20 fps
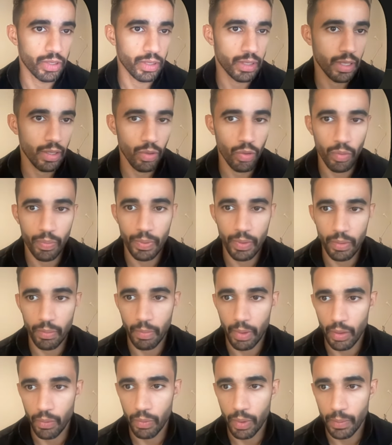gonna open my
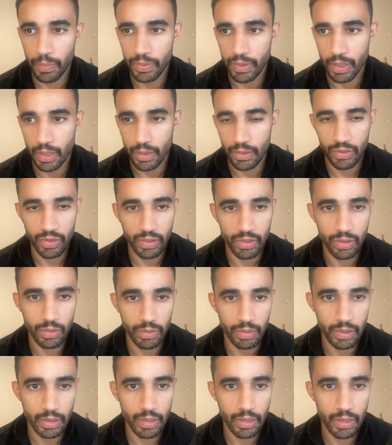website just to
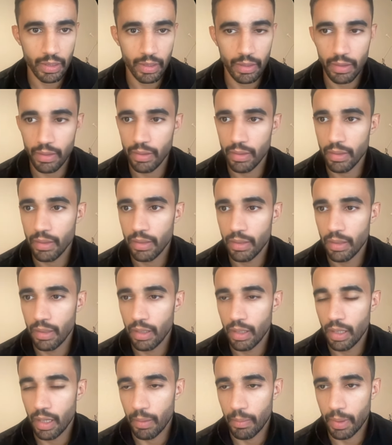see it.
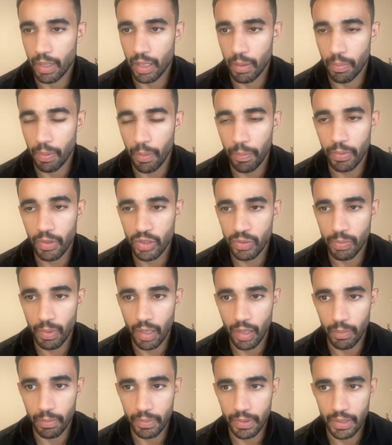I'm gonna publish my
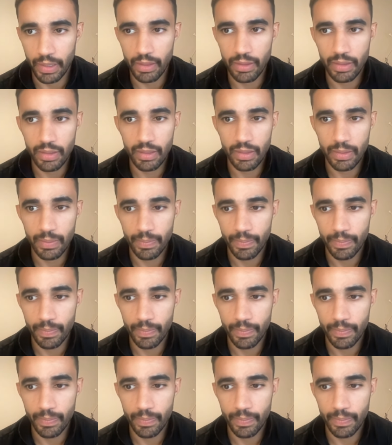updates.